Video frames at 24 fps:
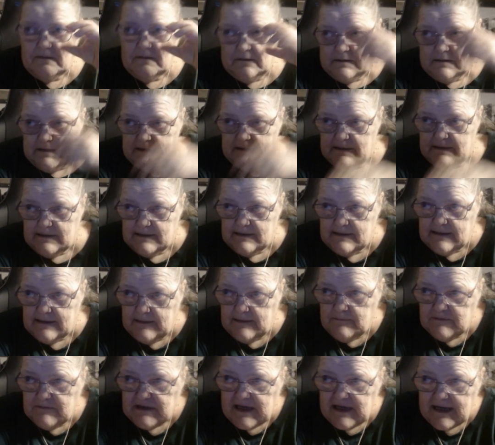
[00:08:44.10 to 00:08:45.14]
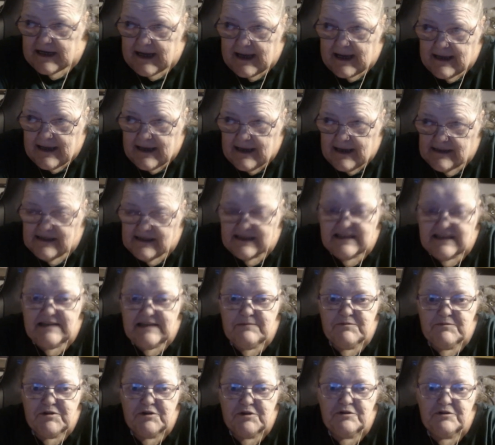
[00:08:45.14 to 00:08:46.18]
just seems like I had to
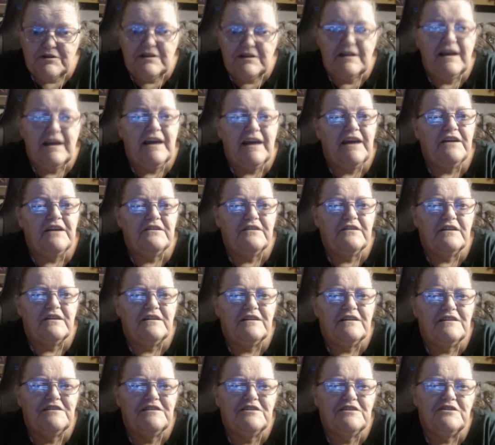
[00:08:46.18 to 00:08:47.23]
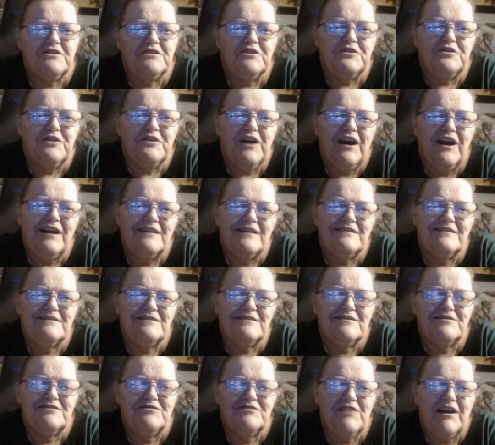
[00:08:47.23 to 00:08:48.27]
keep turning the air conditioner on,
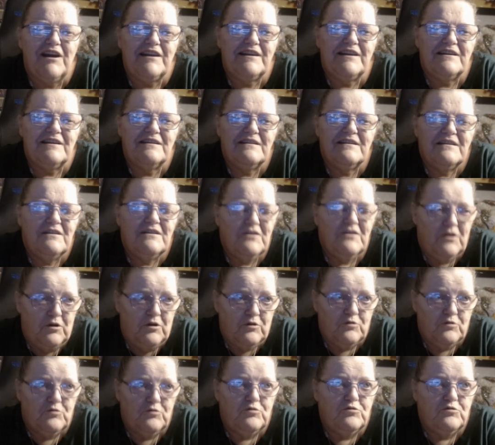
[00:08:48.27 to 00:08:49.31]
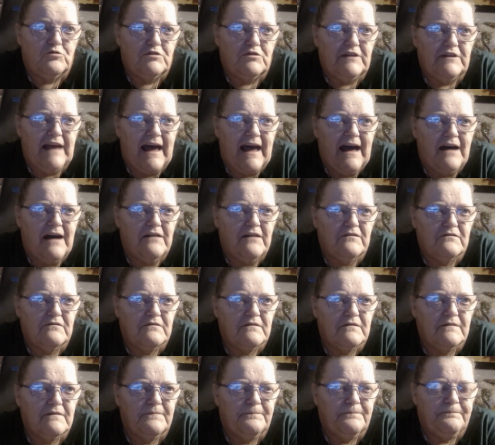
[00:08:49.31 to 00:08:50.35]
try to cool down.
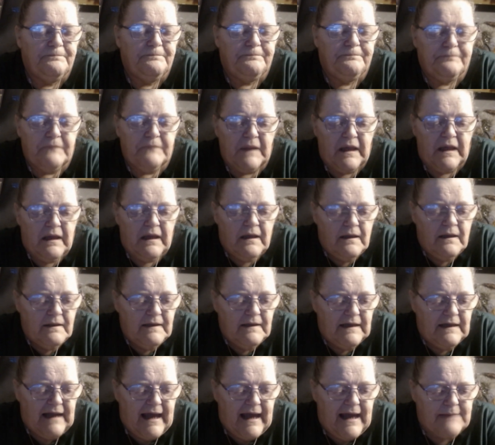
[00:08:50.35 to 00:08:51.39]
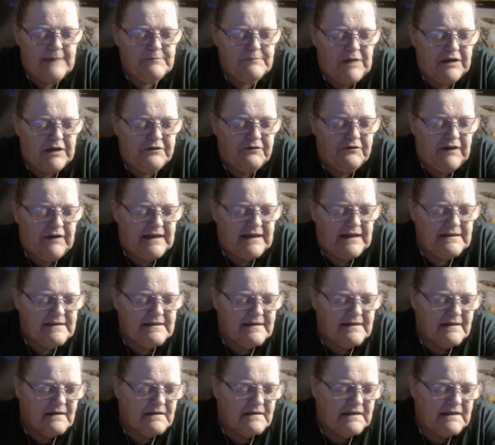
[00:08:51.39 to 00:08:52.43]
Then I had my
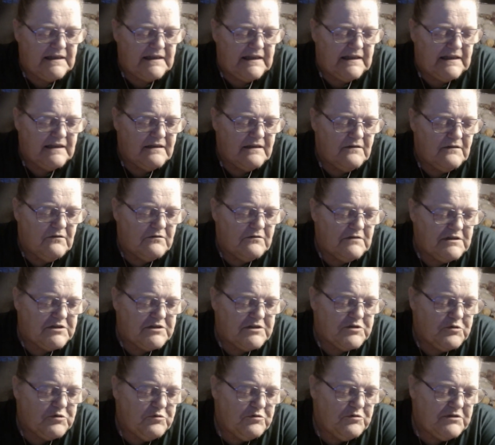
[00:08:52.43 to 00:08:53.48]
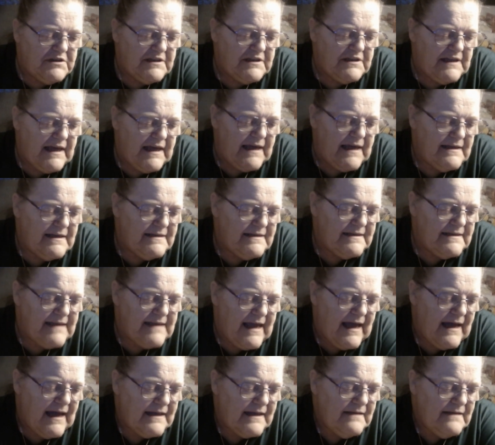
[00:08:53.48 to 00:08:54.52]
grandson. He didn't go to school today. His
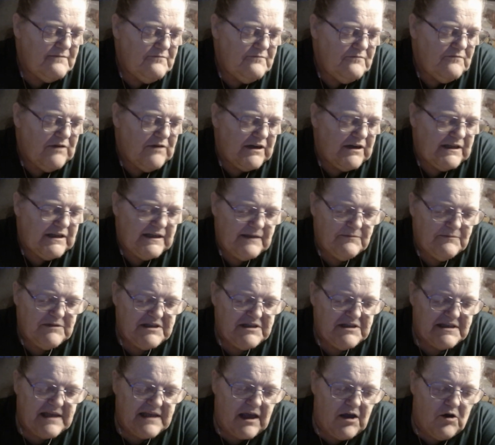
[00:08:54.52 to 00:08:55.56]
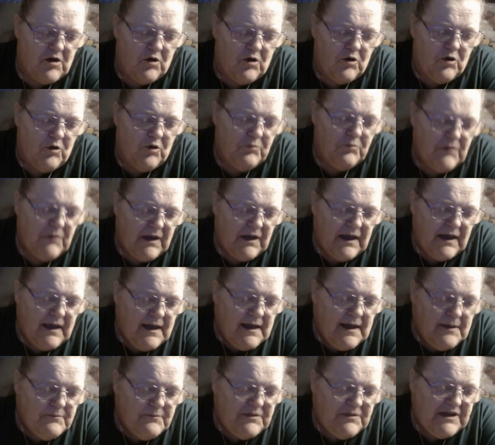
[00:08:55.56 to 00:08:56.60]
dad wanted him to stay home
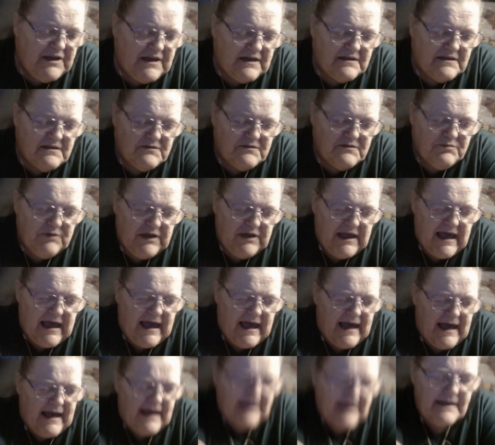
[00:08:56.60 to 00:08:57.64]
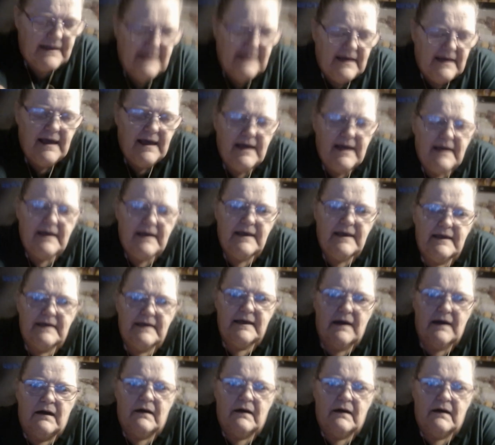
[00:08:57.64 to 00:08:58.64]
because we had a